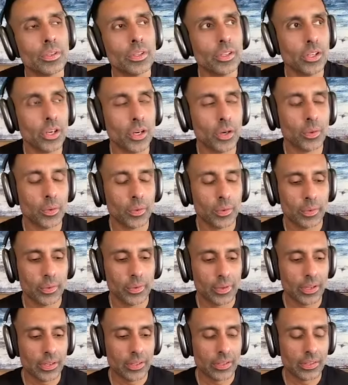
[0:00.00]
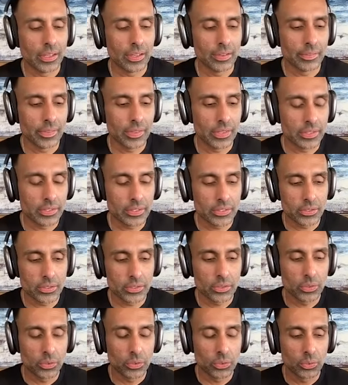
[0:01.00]
you know, I love this
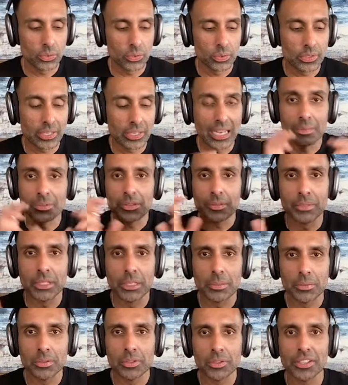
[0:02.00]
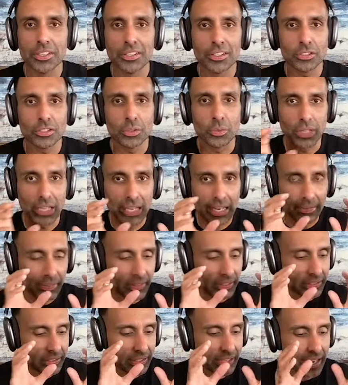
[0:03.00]
two types of people here. So we have
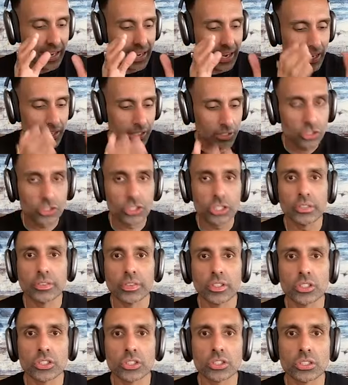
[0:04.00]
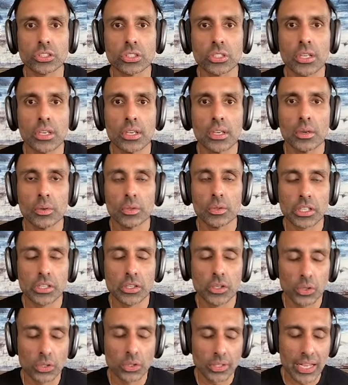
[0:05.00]
these high achievers, which I
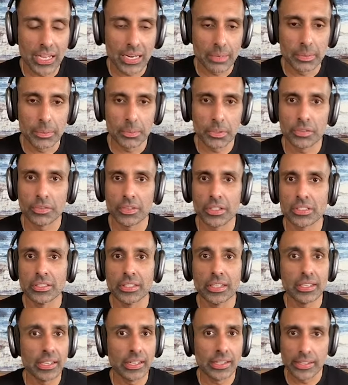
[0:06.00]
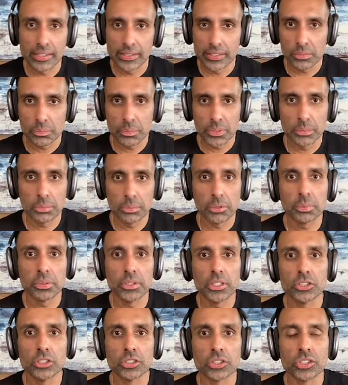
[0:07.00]
know mm-hmm. a lot of people can resonate, and then these people
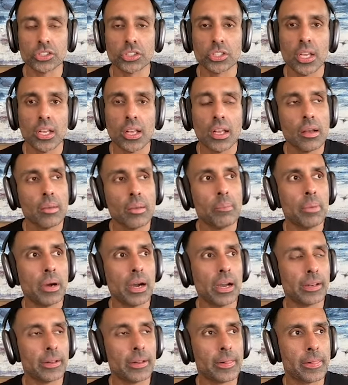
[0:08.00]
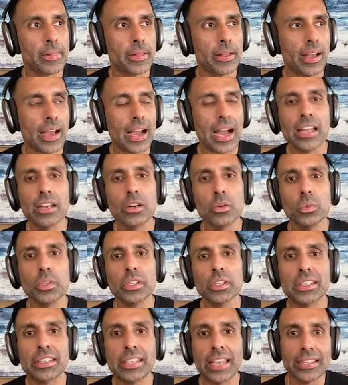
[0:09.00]
pleasers. But how do
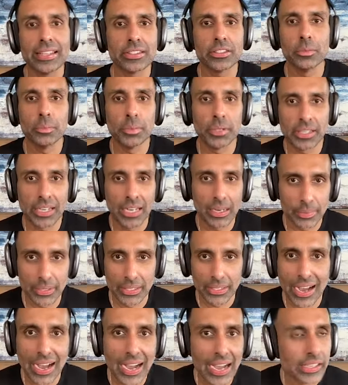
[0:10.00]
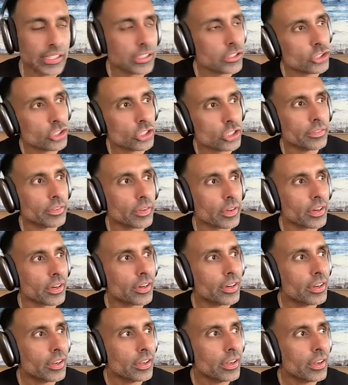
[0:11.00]
we get to becoming a high
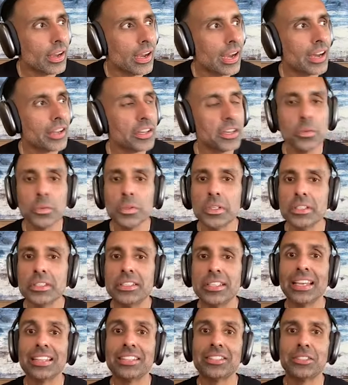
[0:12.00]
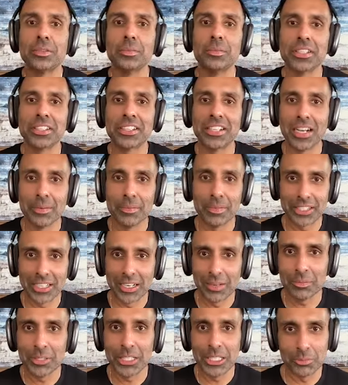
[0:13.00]
achiever? How do we get to becoming
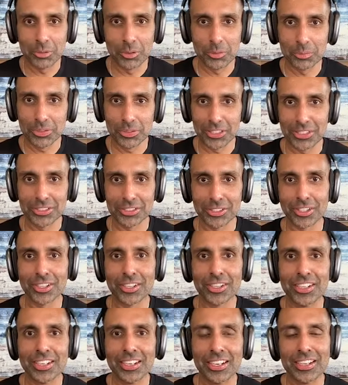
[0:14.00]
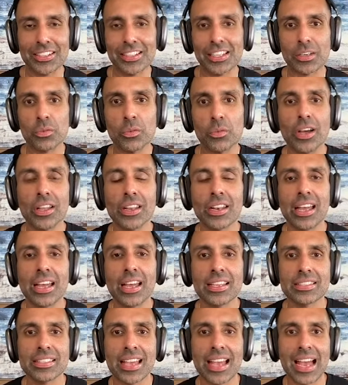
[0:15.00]
a people pleaser? Like, what
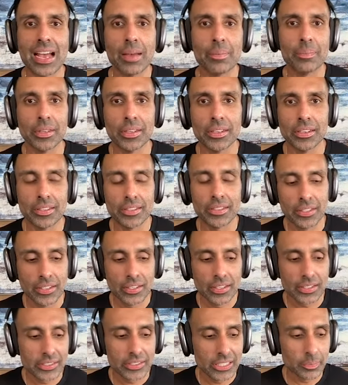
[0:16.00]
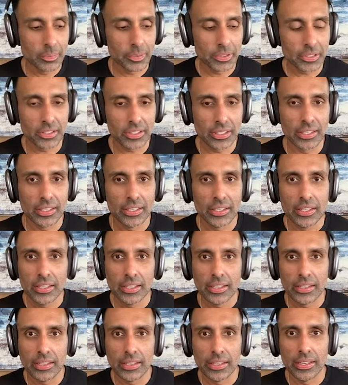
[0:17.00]
has happened typically
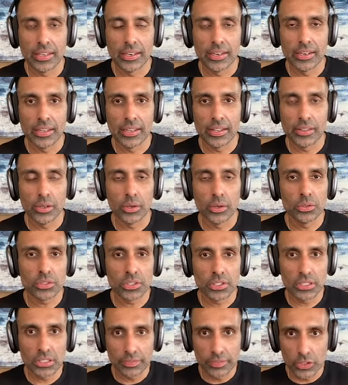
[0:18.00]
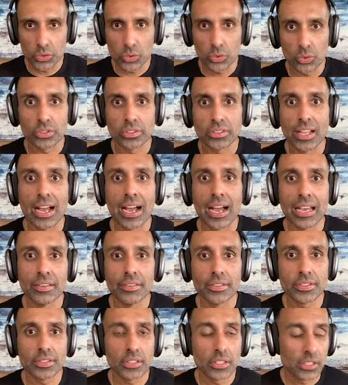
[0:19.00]
in those individuals'
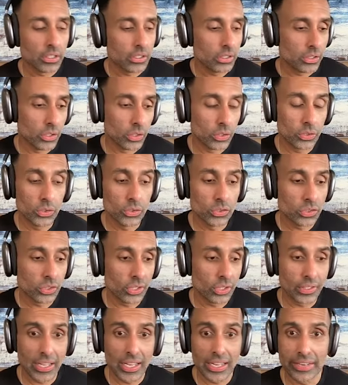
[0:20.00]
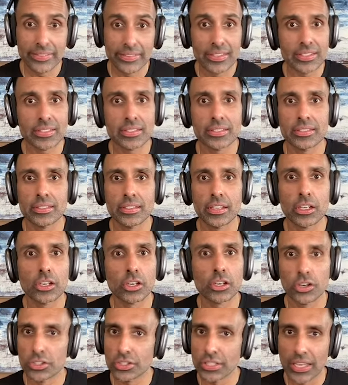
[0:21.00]
lives you know usually a lot of this
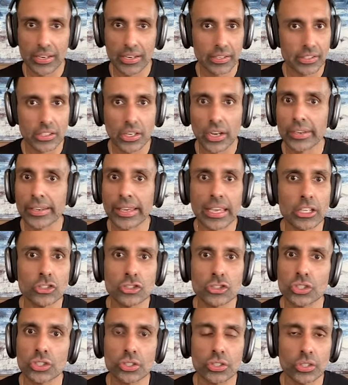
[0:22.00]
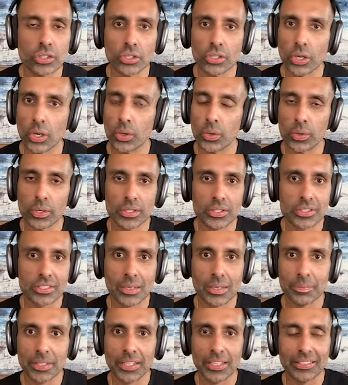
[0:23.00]
occurs at a young age you know it's
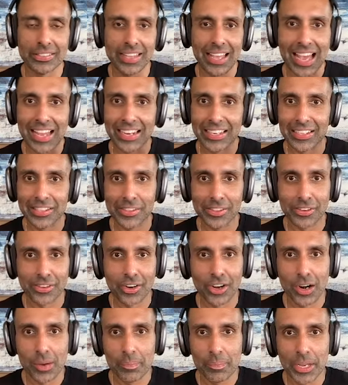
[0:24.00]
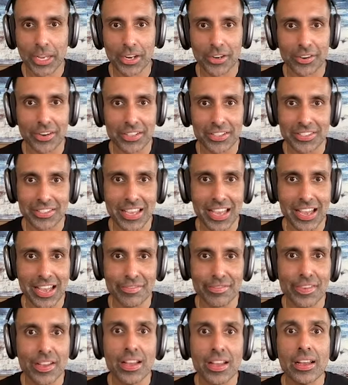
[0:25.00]
something that either our parents
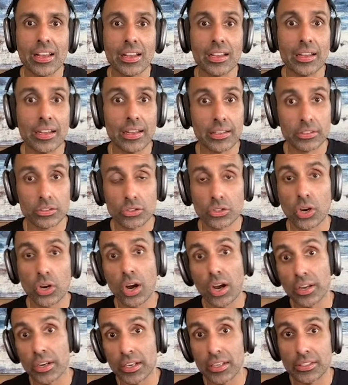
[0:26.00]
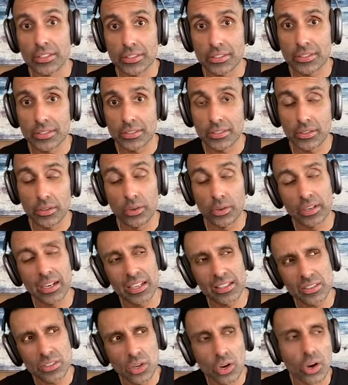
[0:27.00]
have uh, taught us, or
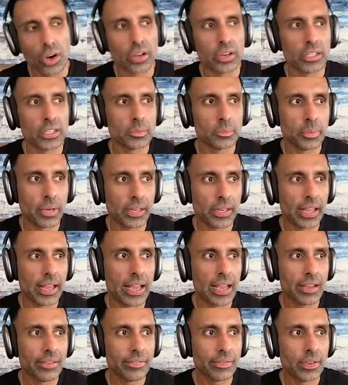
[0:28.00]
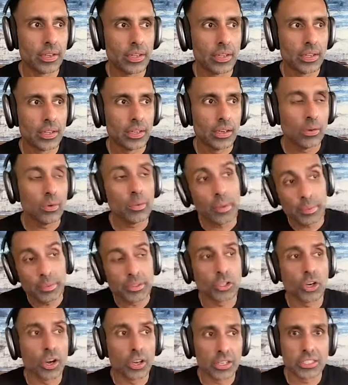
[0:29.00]
not taught us, but have well maybe
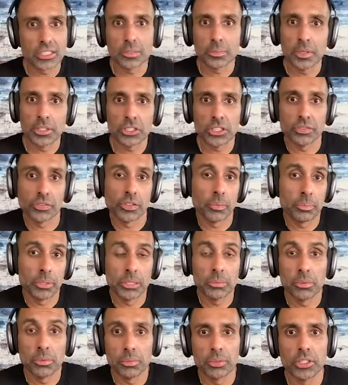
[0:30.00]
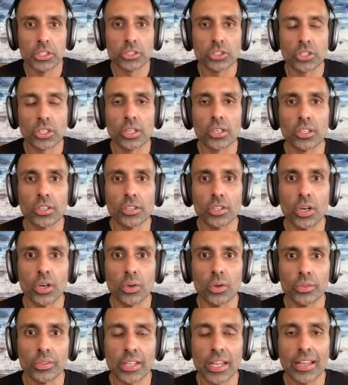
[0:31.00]
taught us especially if you're a people pleaser you
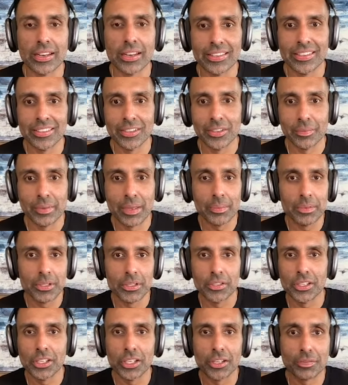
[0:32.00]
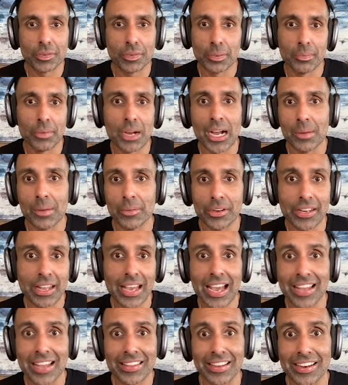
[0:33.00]
know that you know maybe you hear from your mom or
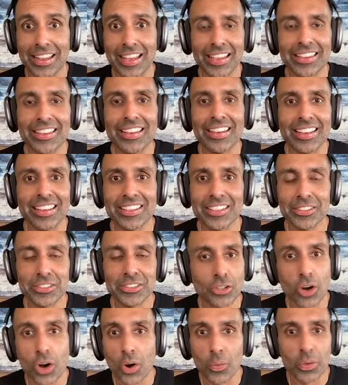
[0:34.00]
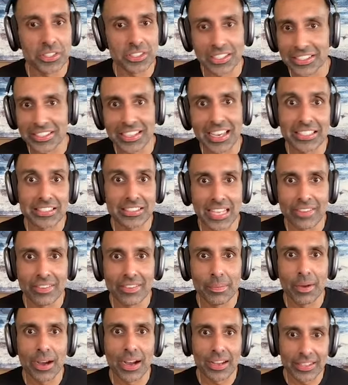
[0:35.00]
dad that hey you should always say yes to
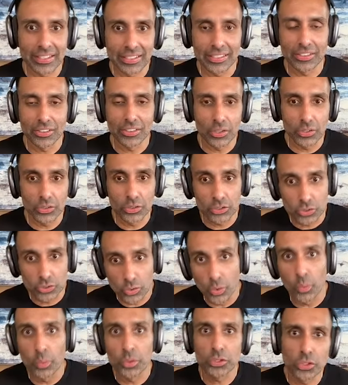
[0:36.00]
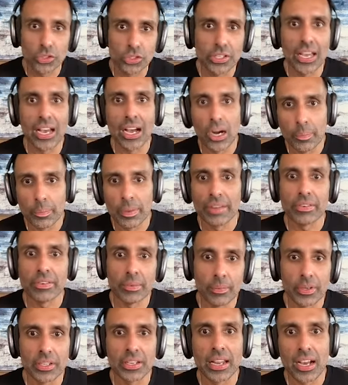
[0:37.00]
everybody you know it's always good to help
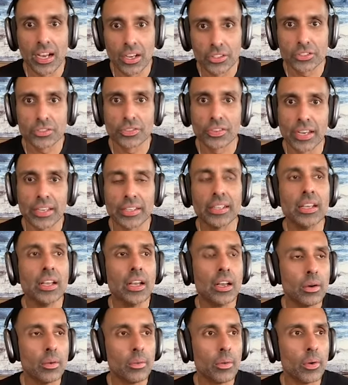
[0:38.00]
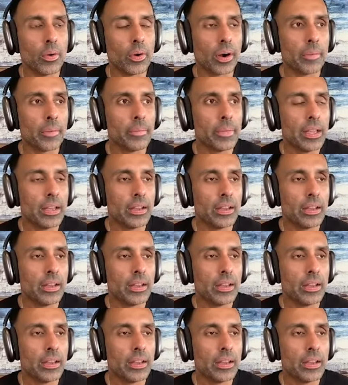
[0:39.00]
everyone else right or